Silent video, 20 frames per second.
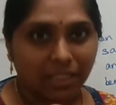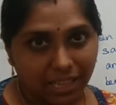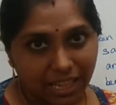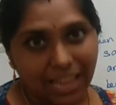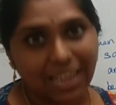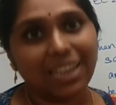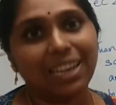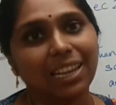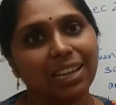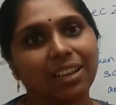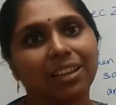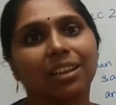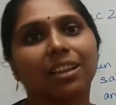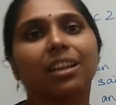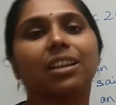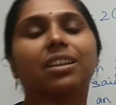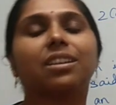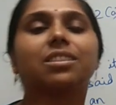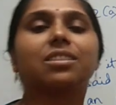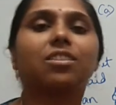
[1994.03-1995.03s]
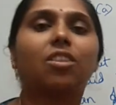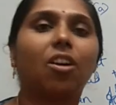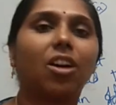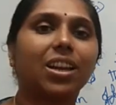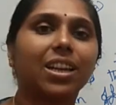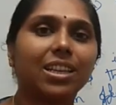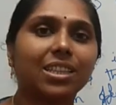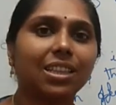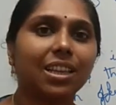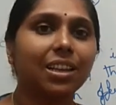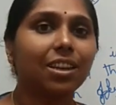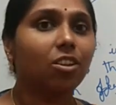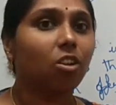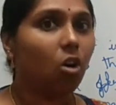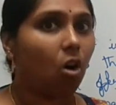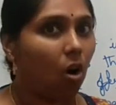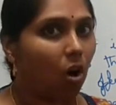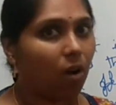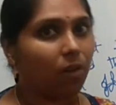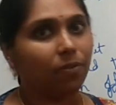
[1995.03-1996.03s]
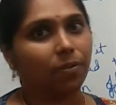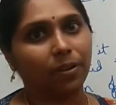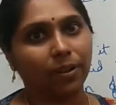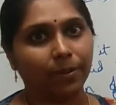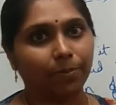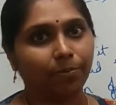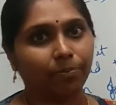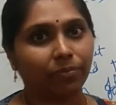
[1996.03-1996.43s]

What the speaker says: Then it is called as an offer.